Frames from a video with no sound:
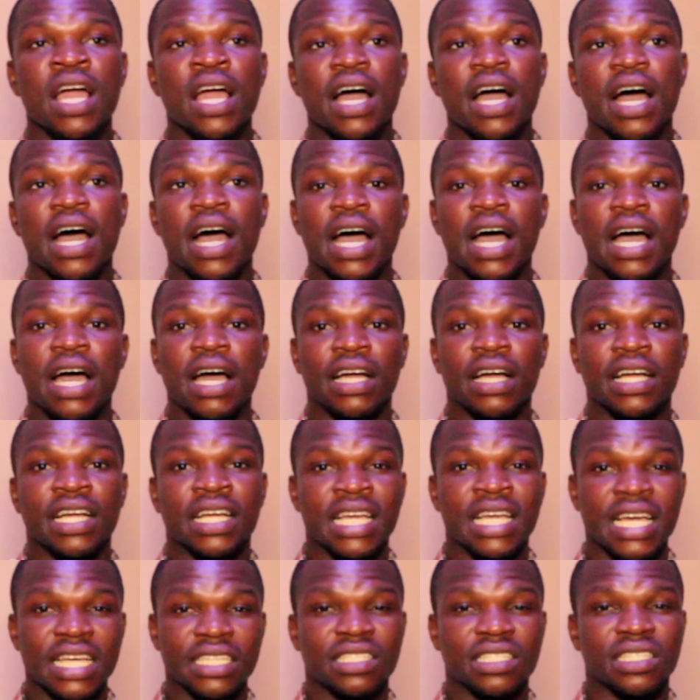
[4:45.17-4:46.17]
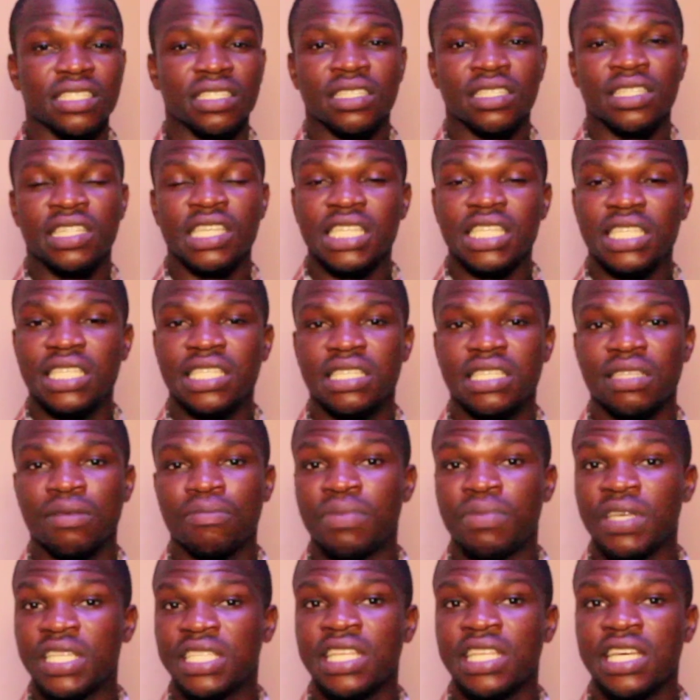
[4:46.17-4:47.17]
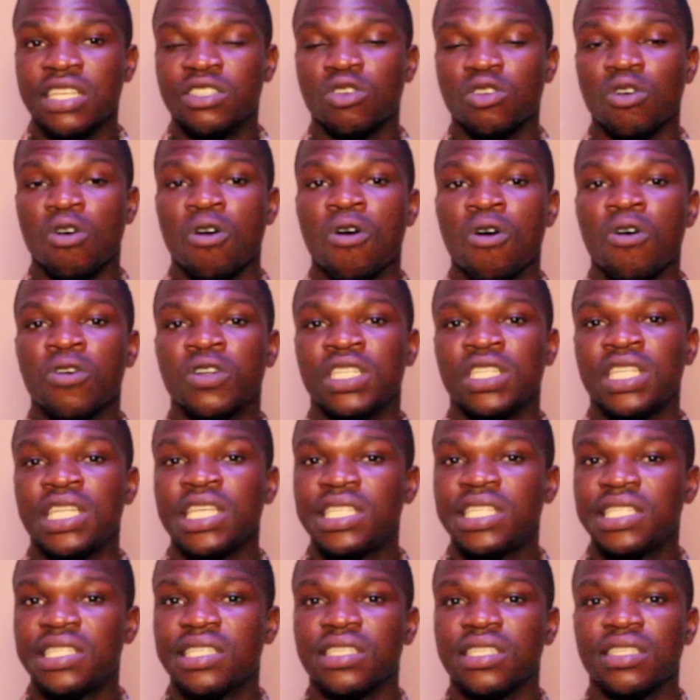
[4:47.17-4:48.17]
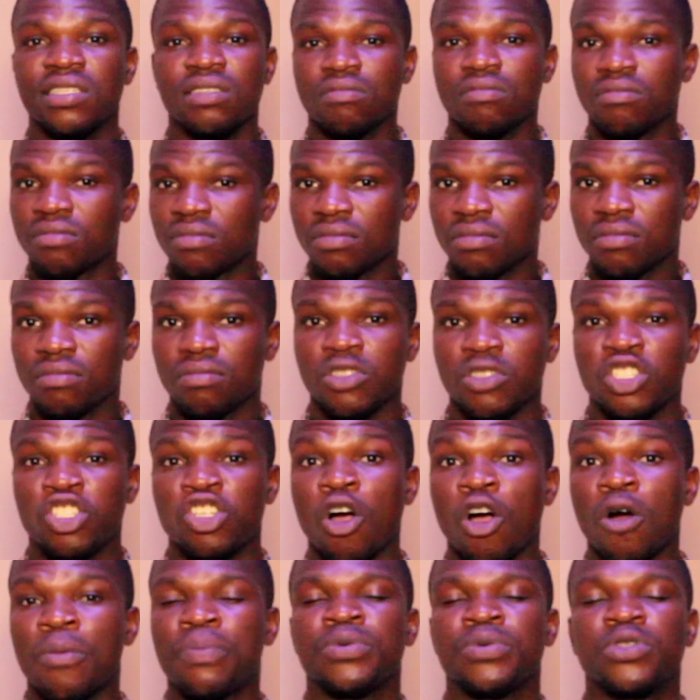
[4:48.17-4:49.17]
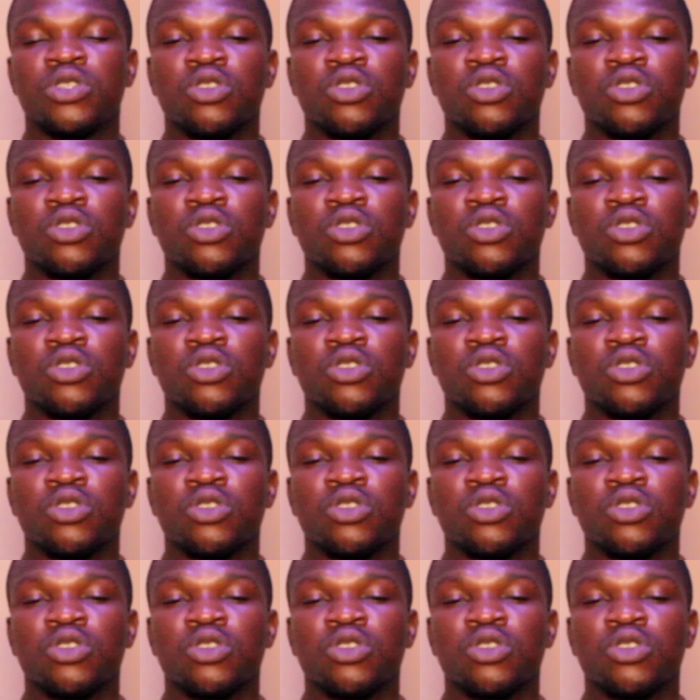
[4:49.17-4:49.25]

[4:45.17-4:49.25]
this business or this job.